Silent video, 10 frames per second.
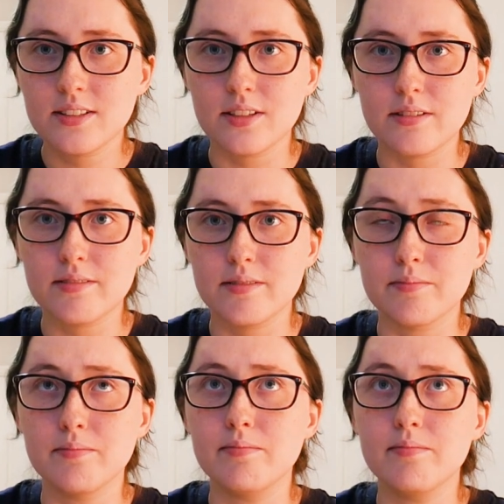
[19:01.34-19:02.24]
to
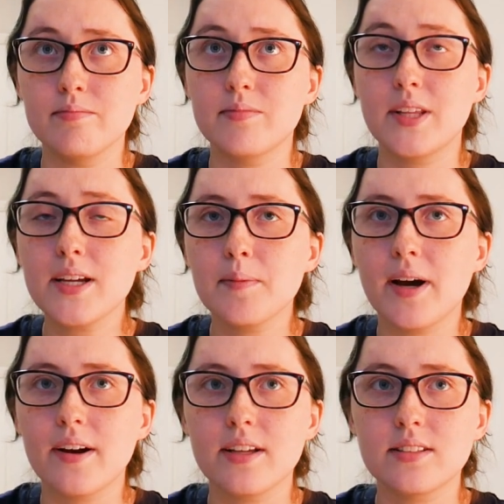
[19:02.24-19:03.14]
think
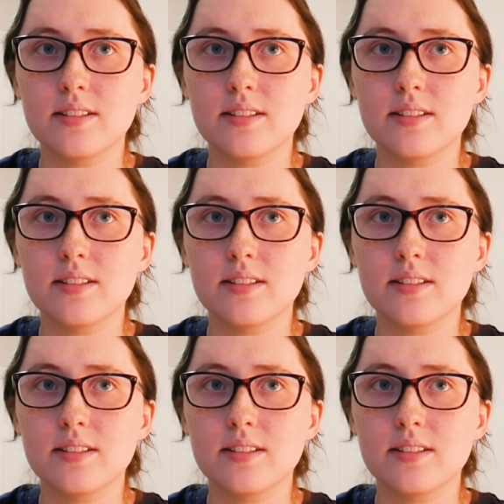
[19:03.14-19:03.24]
about it,